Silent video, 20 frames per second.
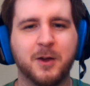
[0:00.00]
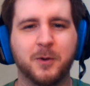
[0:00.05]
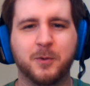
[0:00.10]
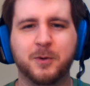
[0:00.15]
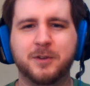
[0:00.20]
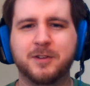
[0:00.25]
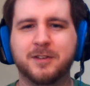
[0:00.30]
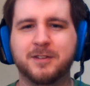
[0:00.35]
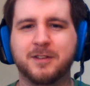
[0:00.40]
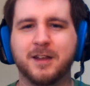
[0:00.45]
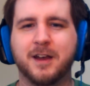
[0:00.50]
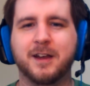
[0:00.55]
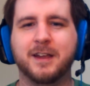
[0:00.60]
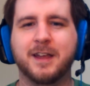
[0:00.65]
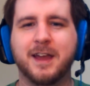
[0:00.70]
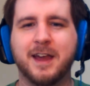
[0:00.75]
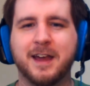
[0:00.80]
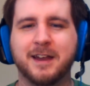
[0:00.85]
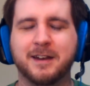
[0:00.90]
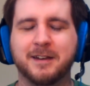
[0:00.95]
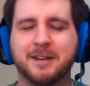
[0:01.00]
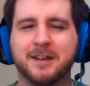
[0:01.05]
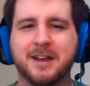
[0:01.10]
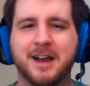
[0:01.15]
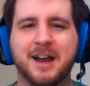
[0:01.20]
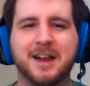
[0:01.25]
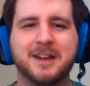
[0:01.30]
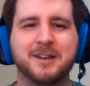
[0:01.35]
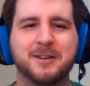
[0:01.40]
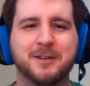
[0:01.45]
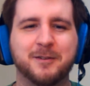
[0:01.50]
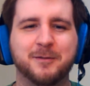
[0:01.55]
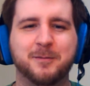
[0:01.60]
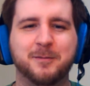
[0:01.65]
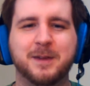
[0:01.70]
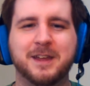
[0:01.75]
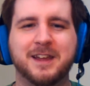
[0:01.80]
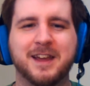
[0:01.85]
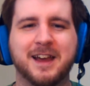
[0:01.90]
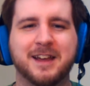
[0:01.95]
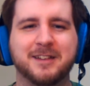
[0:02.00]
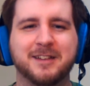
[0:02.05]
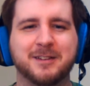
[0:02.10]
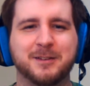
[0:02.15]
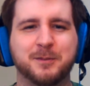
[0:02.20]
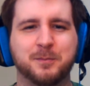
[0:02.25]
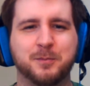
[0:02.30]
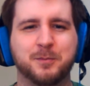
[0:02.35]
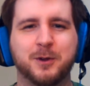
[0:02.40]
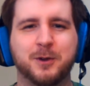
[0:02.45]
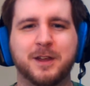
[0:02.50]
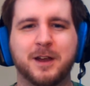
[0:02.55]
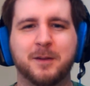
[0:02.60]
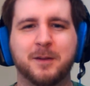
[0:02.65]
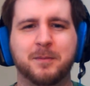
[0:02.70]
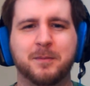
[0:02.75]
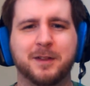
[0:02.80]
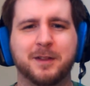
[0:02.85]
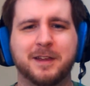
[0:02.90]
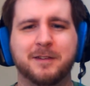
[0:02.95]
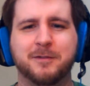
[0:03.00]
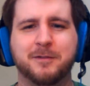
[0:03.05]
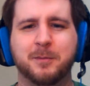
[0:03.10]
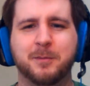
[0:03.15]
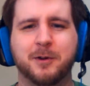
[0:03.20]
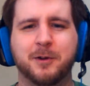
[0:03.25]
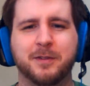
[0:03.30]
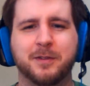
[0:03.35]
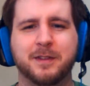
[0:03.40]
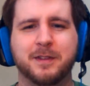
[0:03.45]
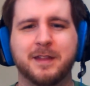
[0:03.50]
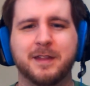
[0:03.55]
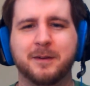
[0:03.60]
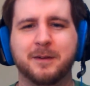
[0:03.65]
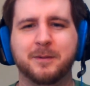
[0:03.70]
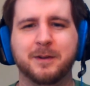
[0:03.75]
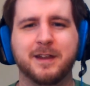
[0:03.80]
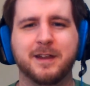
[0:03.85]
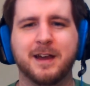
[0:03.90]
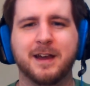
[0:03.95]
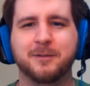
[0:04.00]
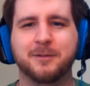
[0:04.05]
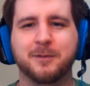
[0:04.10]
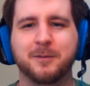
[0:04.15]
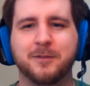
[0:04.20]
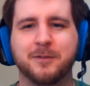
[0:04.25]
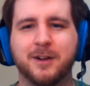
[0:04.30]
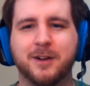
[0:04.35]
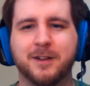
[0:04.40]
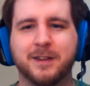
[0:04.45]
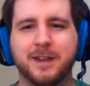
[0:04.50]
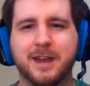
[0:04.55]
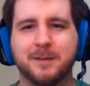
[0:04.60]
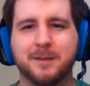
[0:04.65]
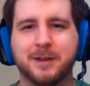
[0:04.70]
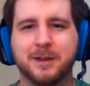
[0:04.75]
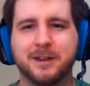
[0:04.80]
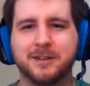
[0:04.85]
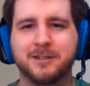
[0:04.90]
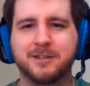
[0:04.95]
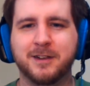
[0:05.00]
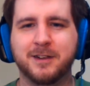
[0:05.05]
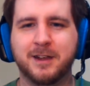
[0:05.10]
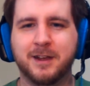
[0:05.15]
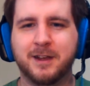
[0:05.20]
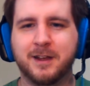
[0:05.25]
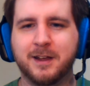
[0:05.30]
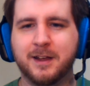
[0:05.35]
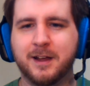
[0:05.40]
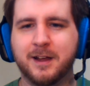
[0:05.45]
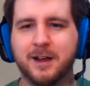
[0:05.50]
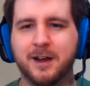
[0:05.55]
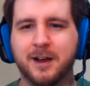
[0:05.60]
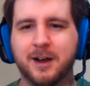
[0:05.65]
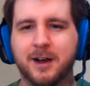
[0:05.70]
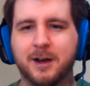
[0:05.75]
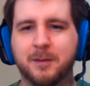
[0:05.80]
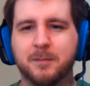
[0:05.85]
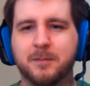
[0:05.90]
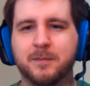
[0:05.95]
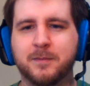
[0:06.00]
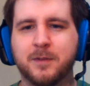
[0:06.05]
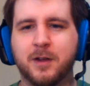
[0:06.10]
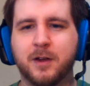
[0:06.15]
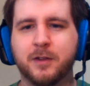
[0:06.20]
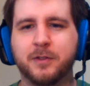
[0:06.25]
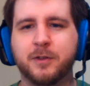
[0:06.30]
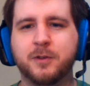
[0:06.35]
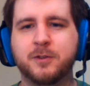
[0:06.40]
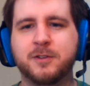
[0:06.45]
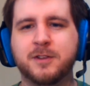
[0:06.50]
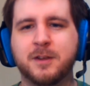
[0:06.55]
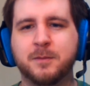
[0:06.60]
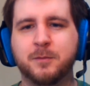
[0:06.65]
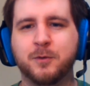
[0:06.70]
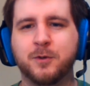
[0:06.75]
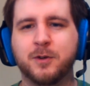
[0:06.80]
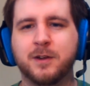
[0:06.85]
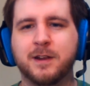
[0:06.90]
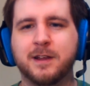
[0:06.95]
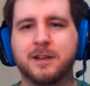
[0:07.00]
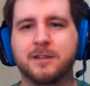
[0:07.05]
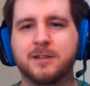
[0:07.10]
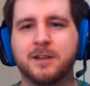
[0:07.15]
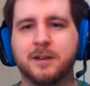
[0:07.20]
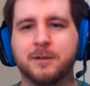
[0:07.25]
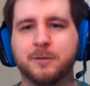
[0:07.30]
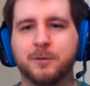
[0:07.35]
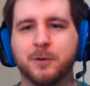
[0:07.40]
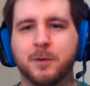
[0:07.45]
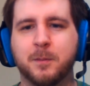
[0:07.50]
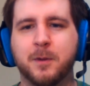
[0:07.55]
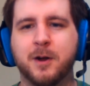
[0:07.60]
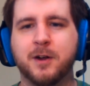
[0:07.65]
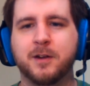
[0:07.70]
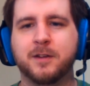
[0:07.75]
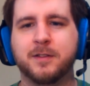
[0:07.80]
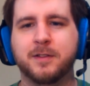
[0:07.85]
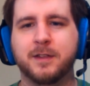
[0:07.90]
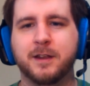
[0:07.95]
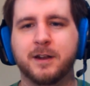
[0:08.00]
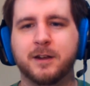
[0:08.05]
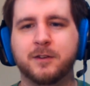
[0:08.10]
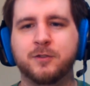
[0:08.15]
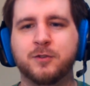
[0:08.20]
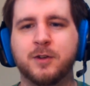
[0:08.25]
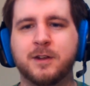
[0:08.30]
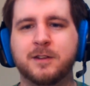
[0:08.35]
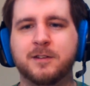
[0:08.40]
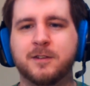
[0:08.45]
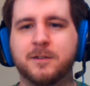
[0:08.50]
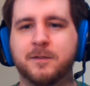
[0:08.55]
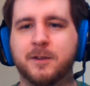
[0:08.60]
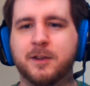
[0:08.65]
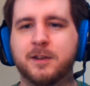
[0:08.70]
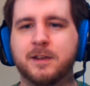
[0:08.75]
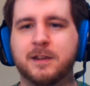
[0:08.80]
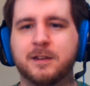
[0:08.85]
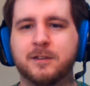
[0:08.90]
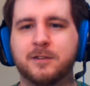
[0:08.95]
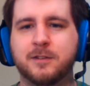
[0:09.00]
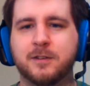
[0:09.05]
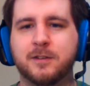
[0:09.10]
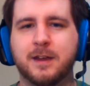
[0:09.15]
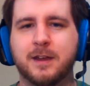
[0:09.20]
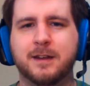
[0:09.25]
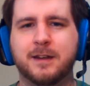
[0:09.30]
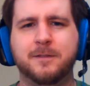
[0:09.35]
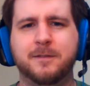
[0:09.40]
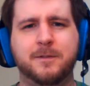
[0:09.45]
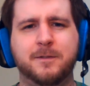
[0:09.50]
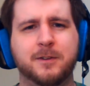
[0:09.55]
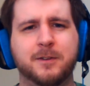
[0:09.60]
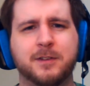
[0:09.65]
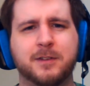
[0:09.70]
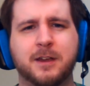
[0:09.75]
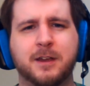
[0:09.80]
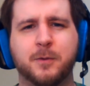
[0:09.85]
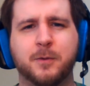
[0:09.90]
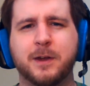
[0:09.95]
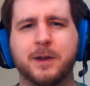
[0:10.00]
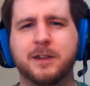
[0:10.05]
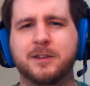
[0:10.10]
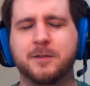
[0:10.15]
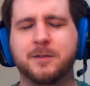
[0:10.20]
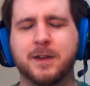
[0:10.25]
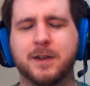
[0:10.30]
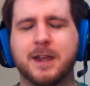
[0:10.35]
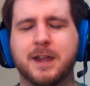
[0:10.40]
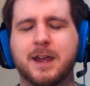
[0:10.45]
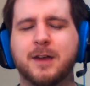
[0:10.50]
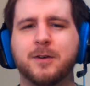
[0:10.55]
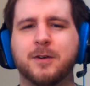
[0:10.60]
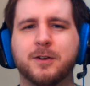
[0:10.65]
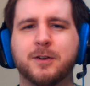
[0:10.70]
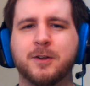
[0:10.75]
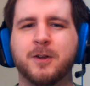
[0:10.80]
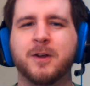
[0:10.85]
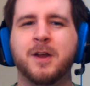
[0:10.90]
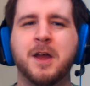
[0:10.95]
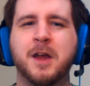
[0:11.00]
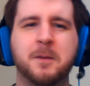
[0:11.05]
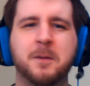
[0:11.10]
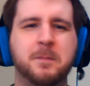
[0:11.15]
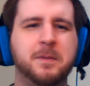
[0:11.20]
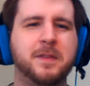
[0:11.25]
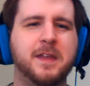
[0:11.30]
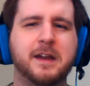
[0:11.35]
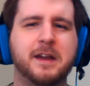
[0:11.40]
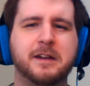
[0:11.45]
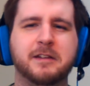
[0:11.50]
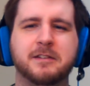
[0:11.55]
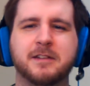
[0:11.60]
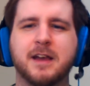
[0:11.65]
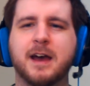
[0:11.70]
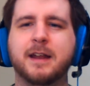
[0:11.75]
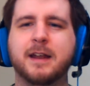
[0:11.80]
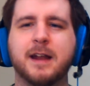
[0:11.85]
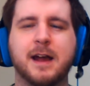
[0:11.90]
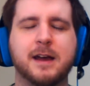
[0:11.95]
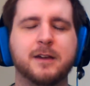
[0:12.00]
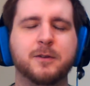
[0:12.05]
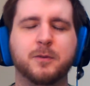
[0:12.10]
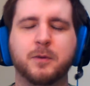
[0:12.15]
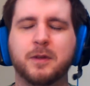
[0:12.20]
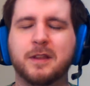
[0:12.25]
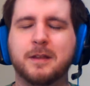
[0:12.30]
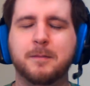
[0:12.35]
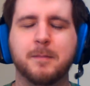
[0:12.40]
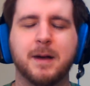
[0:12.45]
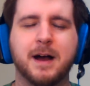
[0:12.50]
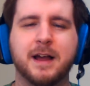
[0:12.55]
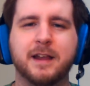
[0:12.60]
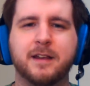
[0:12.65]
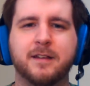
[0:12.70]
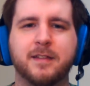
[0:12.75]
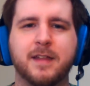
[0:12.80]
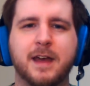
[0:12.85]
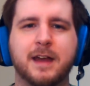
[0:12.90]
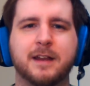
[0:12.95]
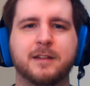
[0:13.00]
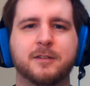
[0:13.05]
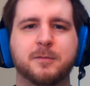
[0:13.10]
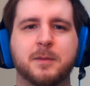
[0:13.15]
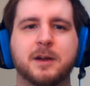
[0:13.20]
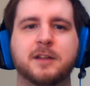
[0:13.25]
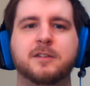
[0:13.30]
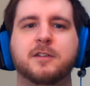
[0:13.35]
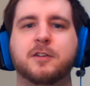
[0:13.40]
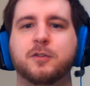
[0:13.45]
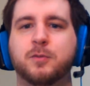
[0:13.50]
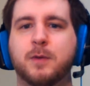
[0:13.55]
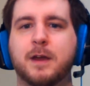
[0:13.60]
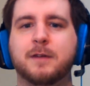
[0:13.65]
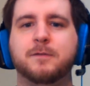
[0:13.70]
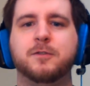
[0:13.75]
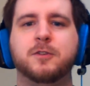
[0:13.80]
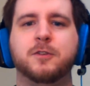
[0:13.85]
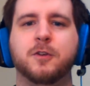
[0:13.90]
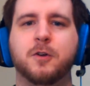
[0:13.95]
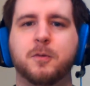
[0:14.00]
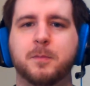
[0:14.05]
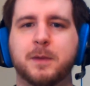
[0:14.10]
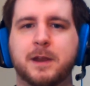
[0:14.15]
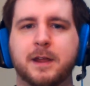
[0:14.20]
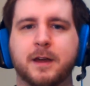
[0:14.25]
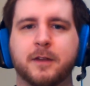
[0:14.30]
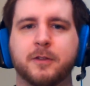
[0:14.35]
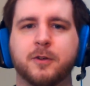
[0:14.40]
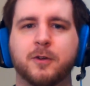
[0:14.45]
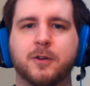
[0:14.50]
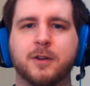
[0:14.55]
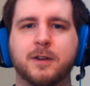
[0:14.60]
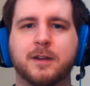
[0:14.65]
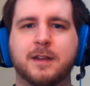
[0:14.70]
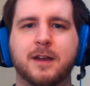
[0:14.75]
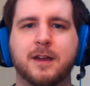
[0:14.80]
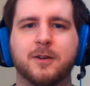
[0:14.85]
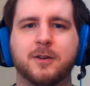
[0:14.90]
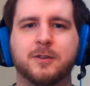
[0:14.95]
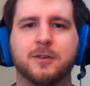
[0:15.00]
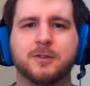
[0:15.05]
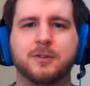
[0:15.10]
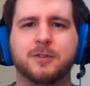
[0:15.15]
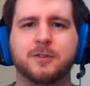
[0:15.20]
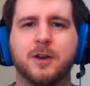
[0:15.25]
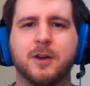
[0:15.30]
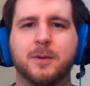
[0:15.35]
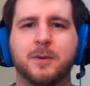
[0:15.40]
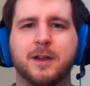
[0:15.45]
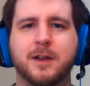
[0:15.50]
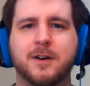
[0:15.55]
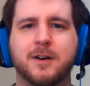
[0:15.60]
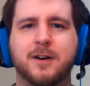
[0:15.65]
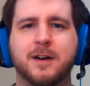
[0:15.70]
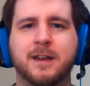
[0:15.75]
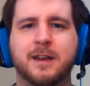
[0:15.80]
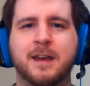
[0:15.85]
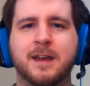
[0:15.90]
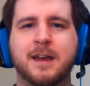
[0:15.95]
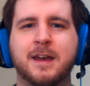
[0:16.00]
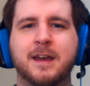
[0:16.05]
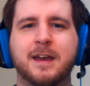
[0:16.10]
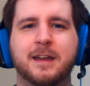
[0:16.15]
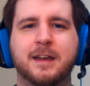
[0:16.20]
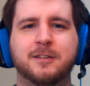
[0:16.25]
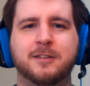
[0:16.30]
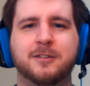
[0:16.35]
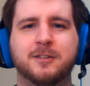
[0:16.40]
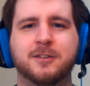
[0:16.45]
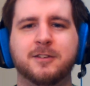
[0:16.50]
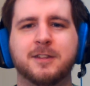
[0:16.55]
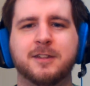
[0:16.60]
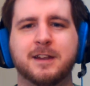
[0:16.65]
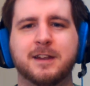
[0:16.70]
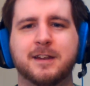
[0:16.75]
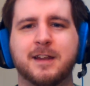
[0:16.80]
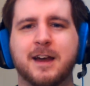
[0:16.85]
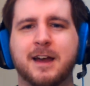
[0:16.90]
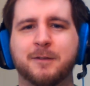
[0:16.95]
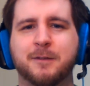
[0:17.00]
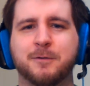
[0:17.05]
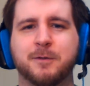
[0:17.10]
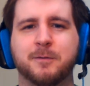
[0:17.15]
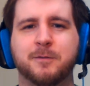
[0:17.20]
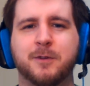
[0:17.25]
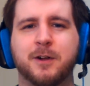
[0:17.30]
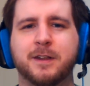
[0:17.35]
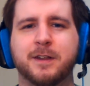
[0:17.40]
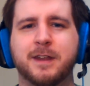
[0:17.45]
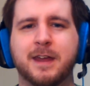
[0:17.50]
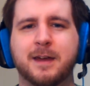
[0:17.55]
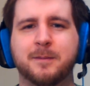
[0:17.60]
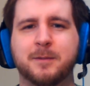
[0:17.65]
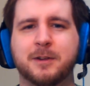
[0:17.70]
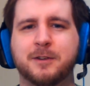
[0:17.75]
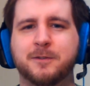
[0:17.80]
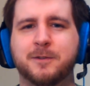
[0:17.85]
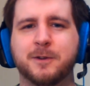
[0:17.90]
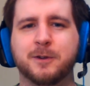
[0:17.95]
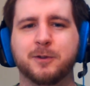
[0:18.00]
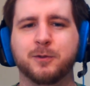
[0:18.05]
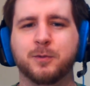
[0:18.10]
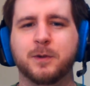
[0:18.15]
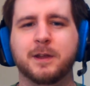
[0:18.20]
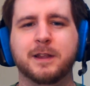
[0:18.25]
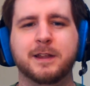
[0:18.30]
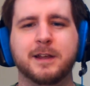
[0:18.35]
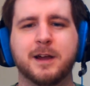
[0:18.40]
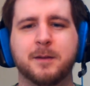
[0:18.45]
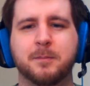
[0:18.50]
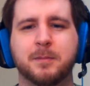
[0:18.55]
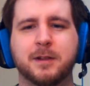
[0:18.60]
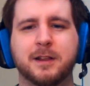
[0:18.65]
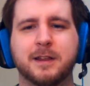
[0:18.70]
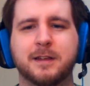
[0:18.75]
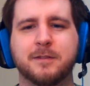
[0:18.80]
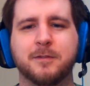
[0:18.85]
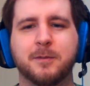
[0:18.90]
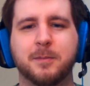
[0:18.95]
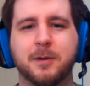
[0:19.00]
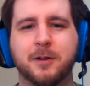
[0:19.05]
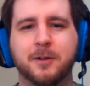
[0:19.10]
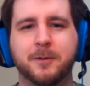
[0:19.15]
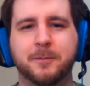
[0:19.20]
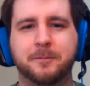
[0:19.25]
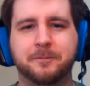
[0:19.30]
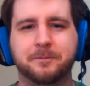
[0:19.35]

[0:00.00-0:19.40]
which is, again, kind of BS. It's pretty unbelievable that they would die from fall damage. Although some critics have remarked that untrained civilians, and it feels like a waste of a character, but that aside, I don't really mind that as much because we have so many other good characters going on. It's just that dying from fall damage feels really unbelievable.